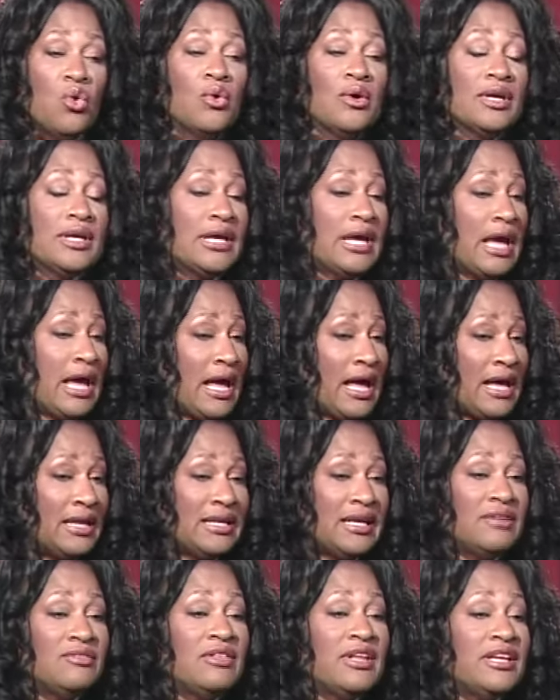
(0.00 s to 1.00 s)
or
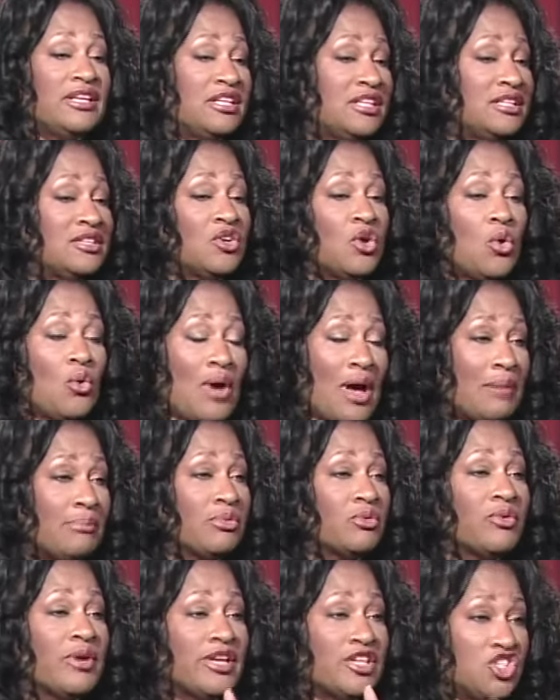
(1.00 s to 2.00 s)
God, and they didn't
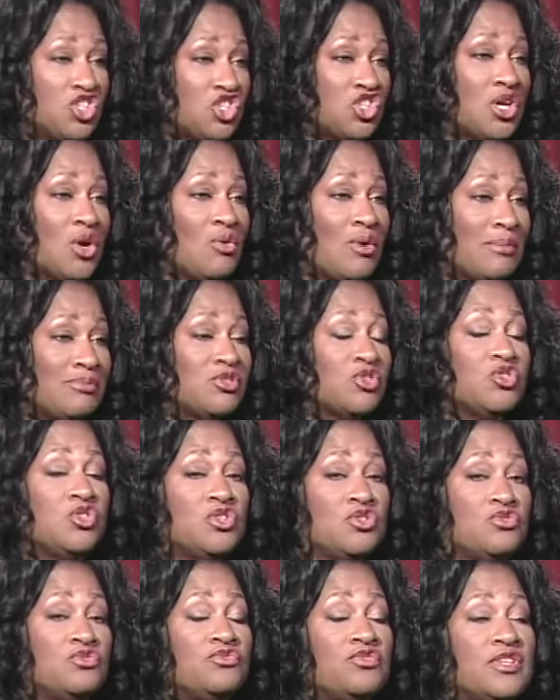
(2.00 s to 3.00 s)
cooperate and show up. So
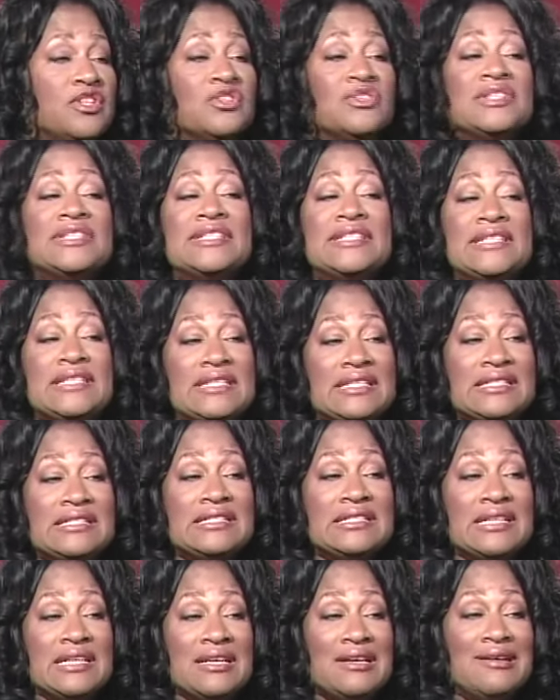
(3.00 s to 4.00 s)
you feel
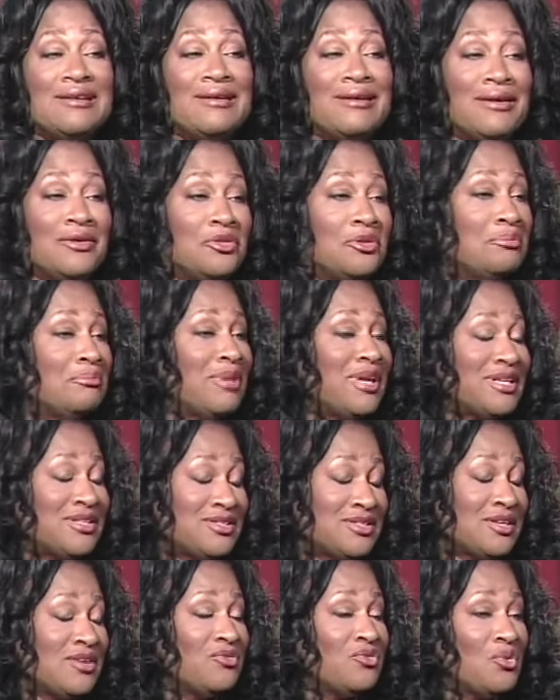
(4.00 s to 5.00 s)
dissed yeah. in the
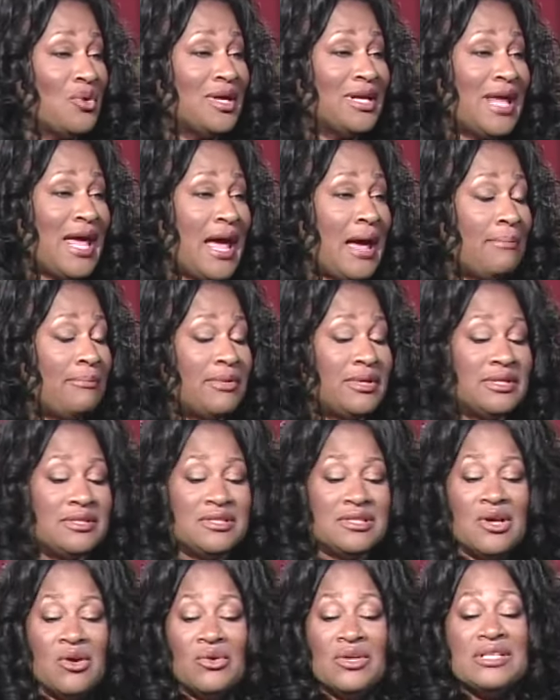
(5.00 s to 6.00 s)
mix of what
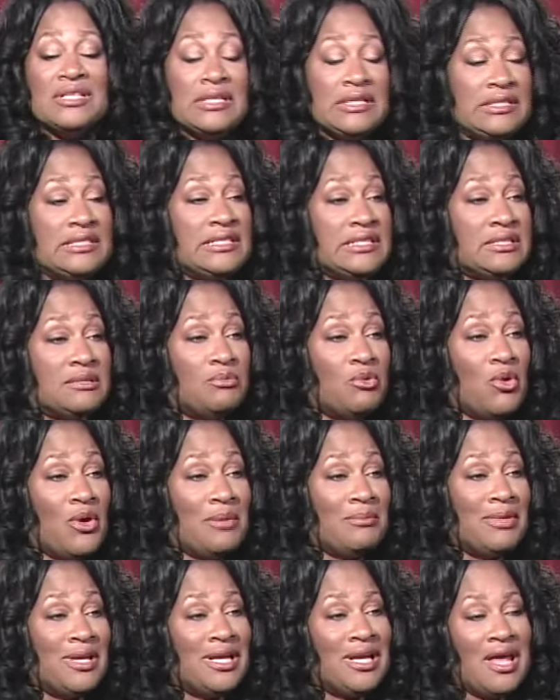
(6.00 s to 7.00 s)
happened. So it's a
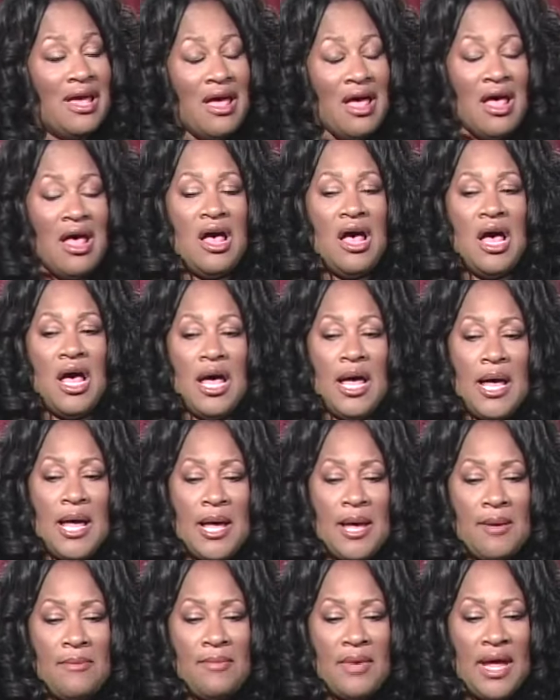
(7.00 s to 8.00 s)
disappointment. Mm-hmm.
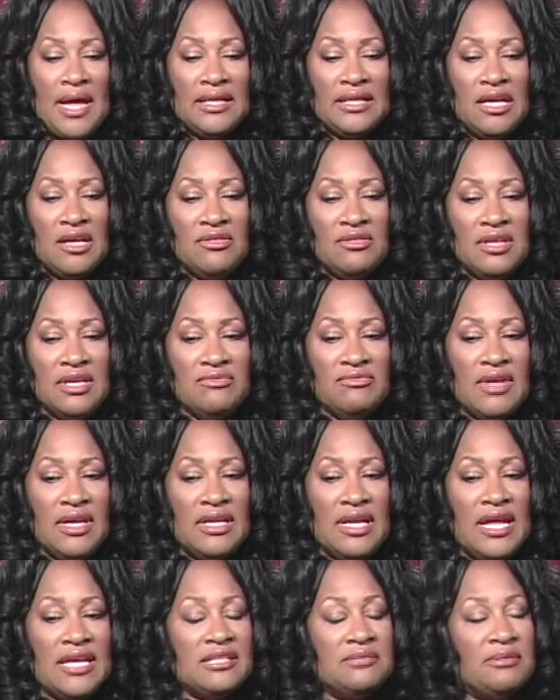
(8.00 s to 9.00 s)
Um, and I think
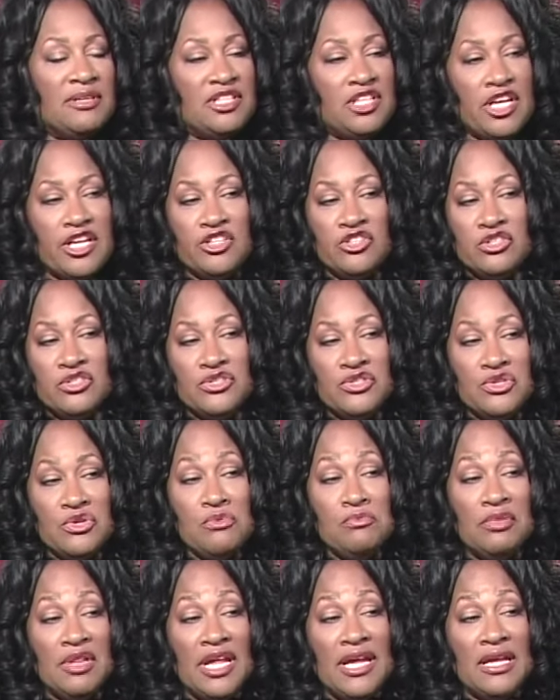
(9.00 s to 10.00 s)
that expectations
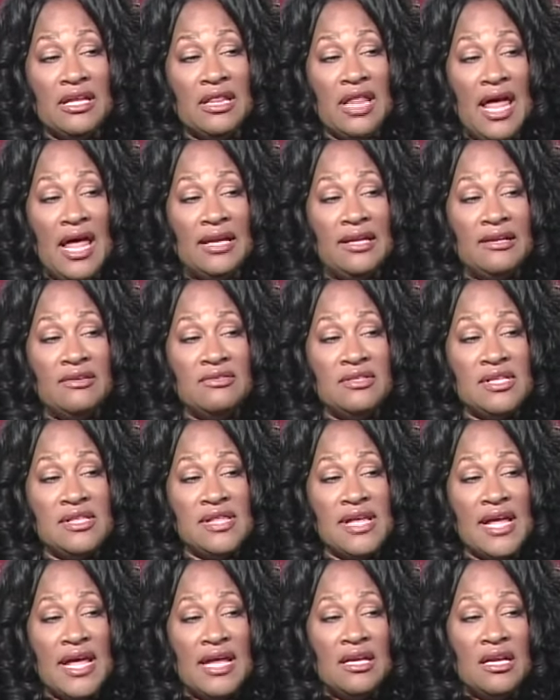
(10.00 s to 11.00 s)
do play a lot
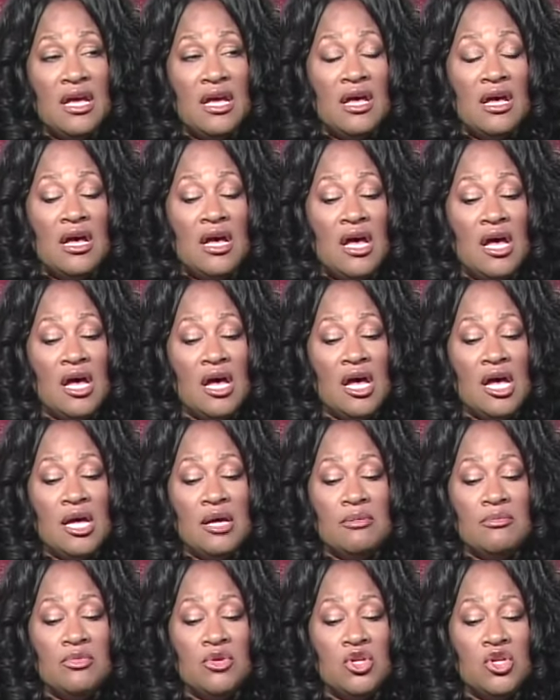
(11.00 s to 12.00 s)
into that.
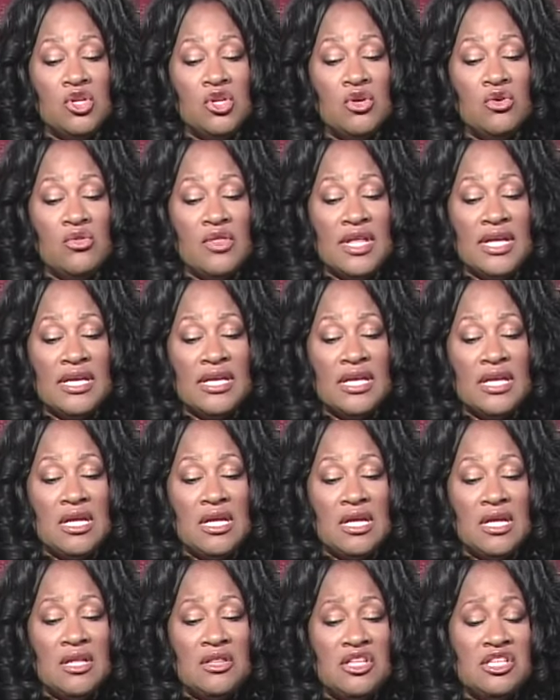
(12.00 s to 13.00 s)
Um, you know, that
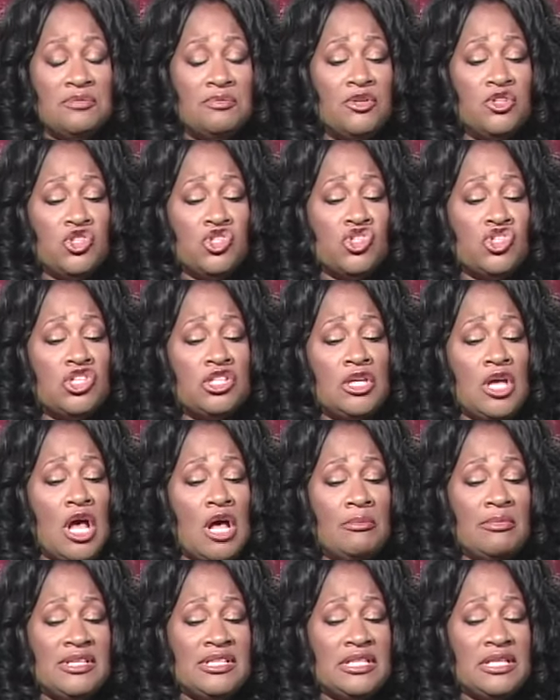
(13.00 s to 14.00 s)
this person should
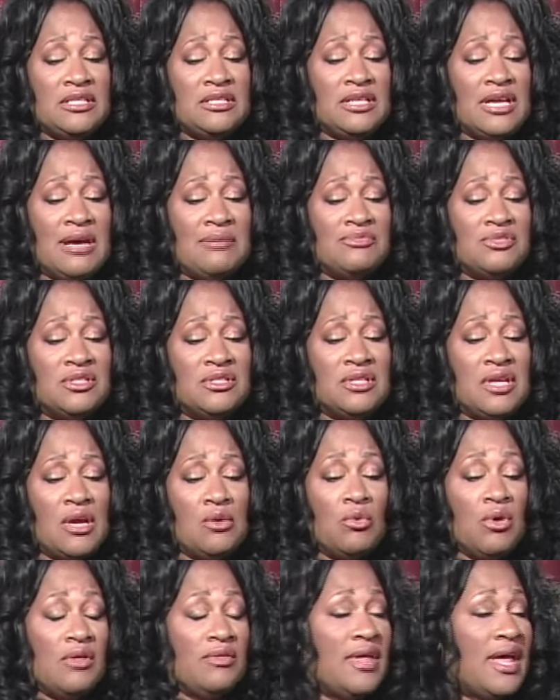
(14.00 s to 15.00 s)
call me 10 times a
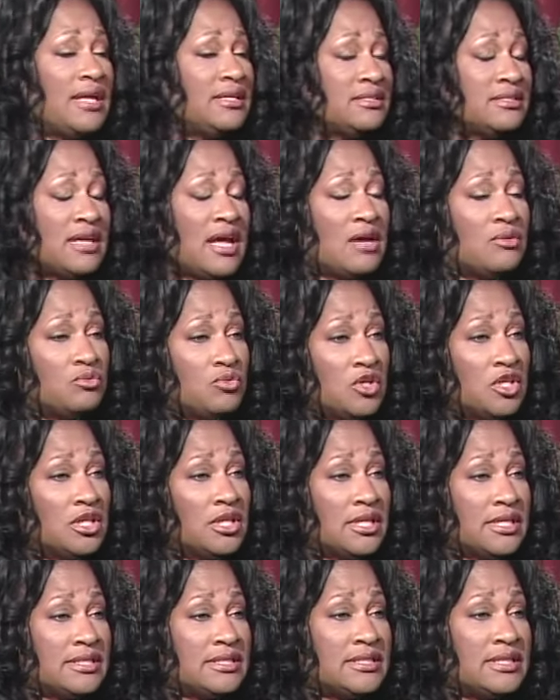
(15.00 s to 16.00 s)
day. Well, that's not
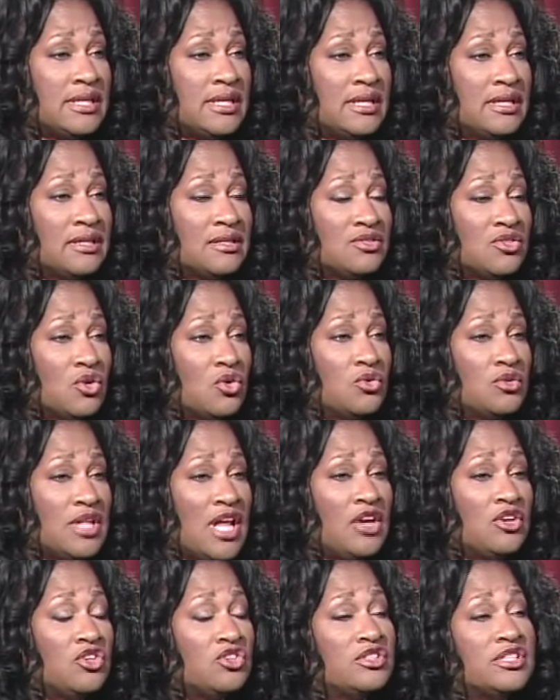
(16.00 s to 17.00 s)
realistic. Mm-hmm. So
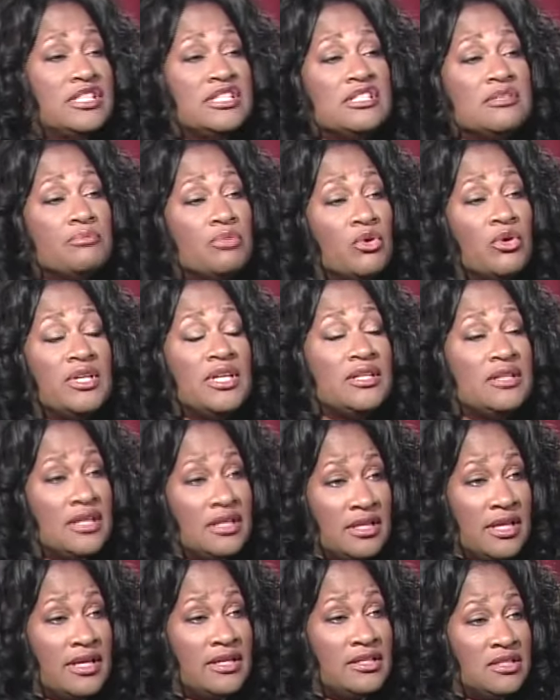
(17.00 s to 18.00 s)
now you're disappointed
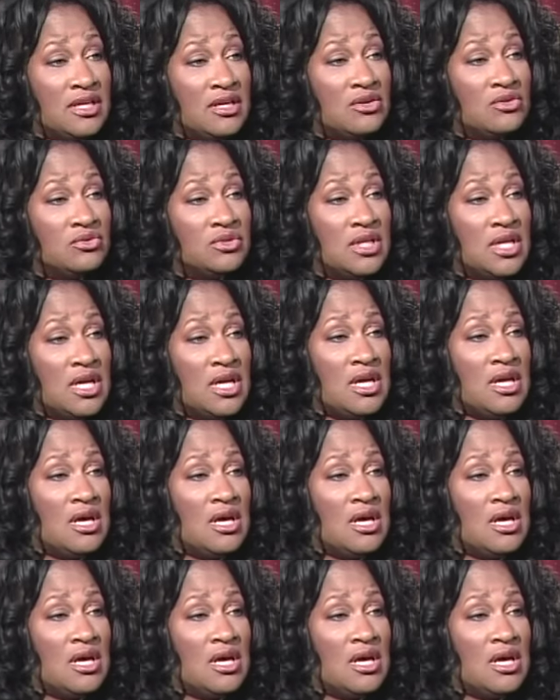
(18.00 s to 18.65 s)
that don't.